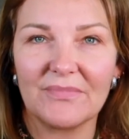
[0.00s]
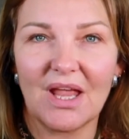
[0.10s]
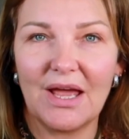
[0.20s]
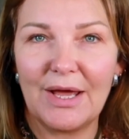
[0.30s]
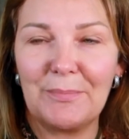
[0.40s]

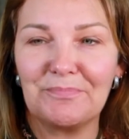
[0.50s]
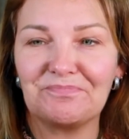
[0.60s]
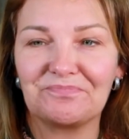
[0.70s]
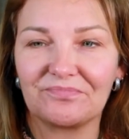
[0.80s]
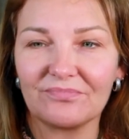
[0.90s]

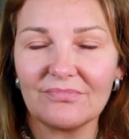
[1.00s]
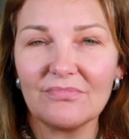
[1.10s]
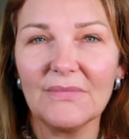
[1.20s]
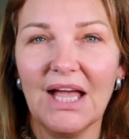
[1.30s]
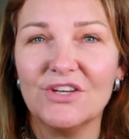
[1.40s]

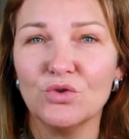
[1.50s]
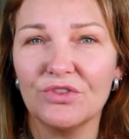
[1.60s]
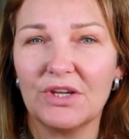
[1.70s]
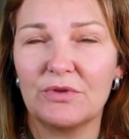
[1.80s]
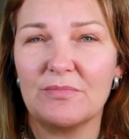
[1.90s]
I don't
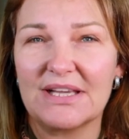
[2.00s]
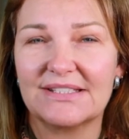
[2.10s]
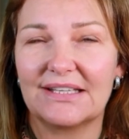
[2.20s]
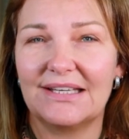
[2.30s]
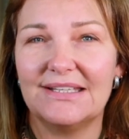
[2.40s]
think with my
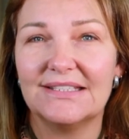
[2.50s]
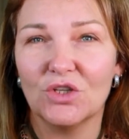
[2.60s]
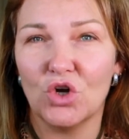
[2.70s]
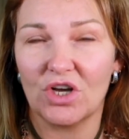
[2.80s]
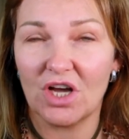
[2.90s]
skin I need a
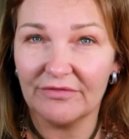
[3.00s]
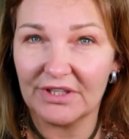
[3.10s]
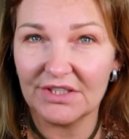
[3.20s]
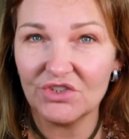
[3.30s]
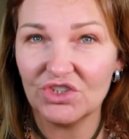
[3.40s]
lot of
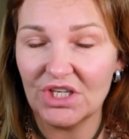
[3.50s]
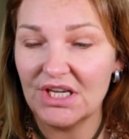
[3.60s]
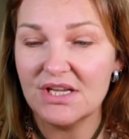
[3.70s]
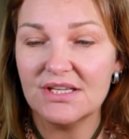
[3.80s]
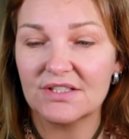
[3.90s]
coverage,
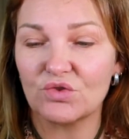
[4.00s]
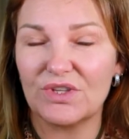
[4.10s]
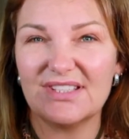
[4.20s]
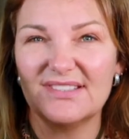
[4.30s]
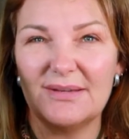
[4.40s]
so
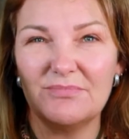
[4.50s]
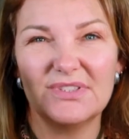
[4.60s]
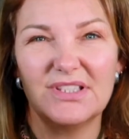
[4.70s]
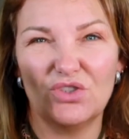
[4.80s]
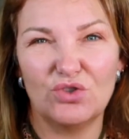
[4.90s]
this seems
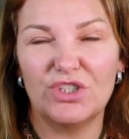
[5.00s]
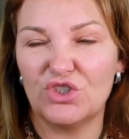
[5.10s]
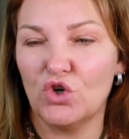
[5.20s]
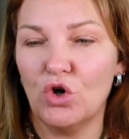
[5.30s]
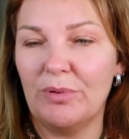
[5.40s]
to do the
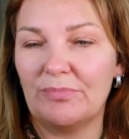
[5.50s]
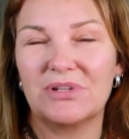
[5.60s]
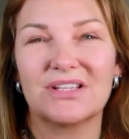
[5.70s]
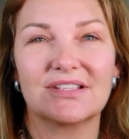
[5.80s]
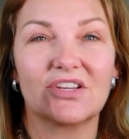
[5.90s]
job,
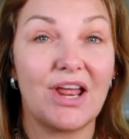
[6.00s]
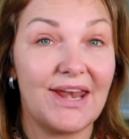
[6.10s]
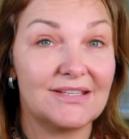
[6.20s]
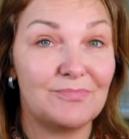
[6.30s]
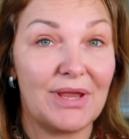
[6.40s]
plus it's got
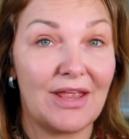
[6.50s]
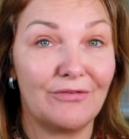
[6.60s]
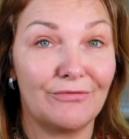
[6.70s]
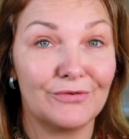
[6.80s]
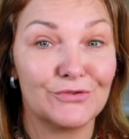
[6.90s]
an
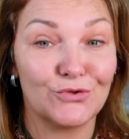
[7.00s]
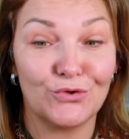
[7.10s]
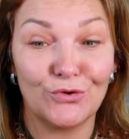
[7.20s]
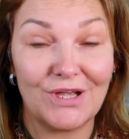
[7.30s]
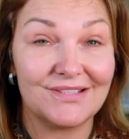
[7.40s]
SPF,
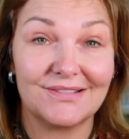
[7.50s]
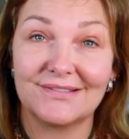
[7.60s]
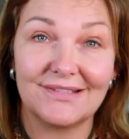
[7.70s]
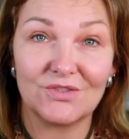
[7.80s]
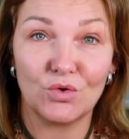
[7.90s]
so
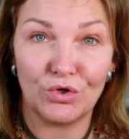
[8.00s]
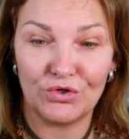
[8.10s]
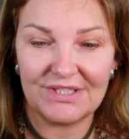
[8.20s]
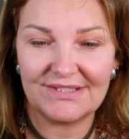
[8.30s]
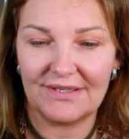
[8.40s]
it's all
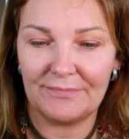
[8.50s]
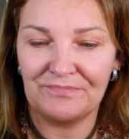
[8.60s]
good, isn't it?